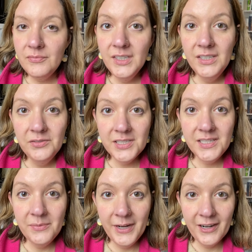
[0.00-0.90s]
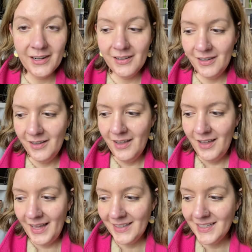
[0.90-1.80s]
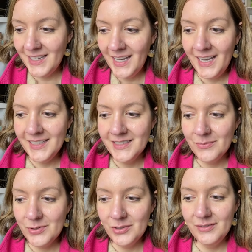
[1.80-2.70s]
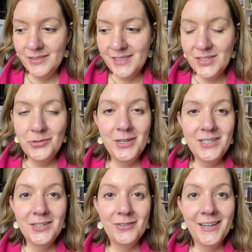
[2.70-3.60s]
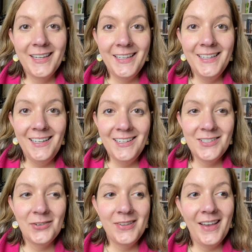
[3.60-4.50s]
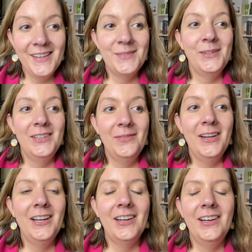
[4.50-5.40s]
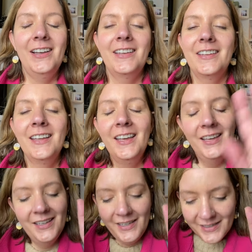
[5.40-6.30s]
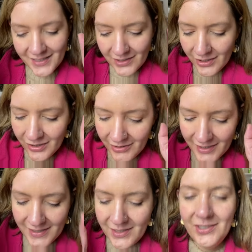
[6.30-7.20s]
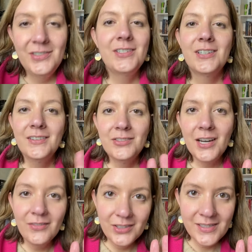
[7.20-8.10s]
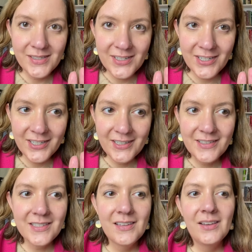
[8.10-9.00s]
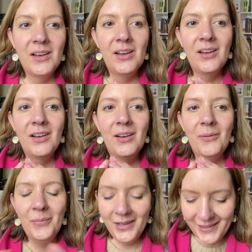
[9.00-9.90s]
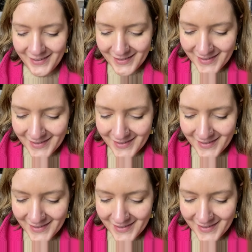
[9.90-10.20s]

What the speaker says: he was in America and he had some sort of a situation where he needed to go to the hospital in America. And yes I know you should have traveler's insurance, but